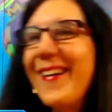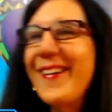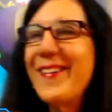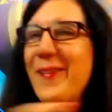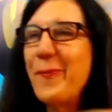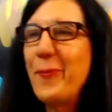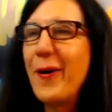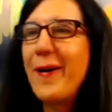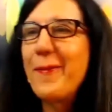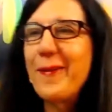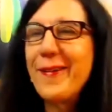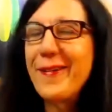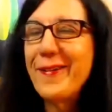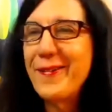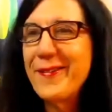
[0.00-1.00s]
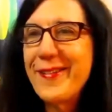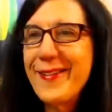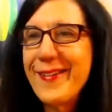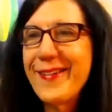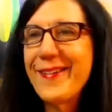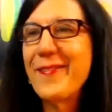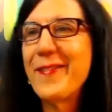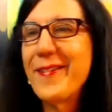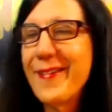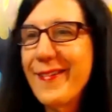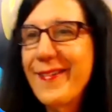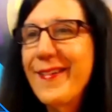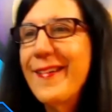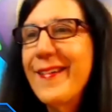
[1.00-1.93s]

So, Barbara, who's sitting over here,